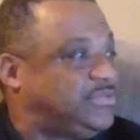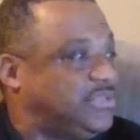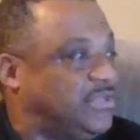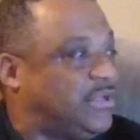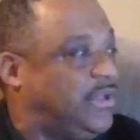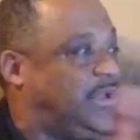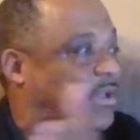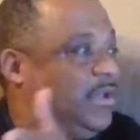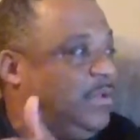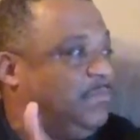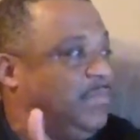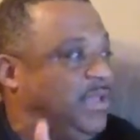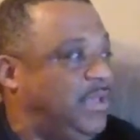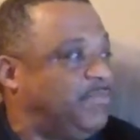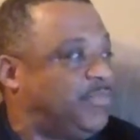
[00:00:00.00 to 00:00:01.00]
to
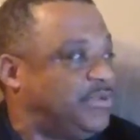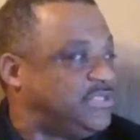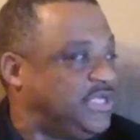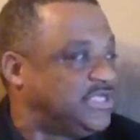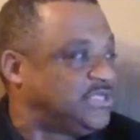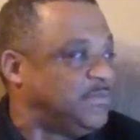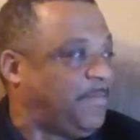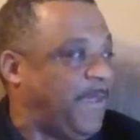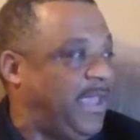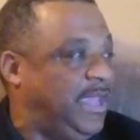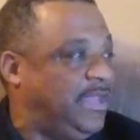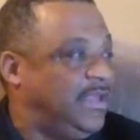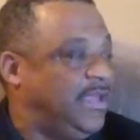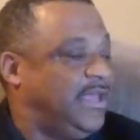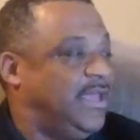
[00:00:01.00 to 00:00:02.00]
come and participate